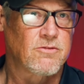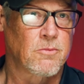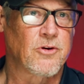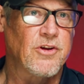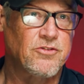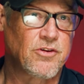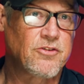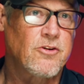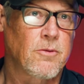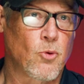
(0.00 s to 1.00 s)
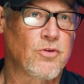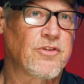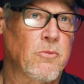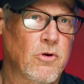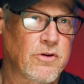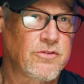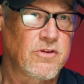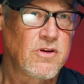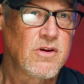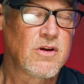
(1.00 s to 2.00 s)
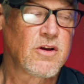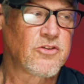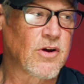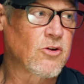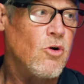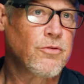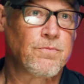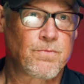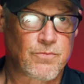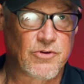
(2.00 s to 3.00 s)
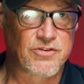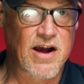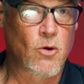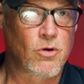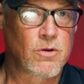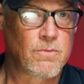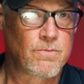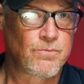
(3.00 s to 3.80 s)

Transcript: from our destination airport, San Marcos. So I called the tower,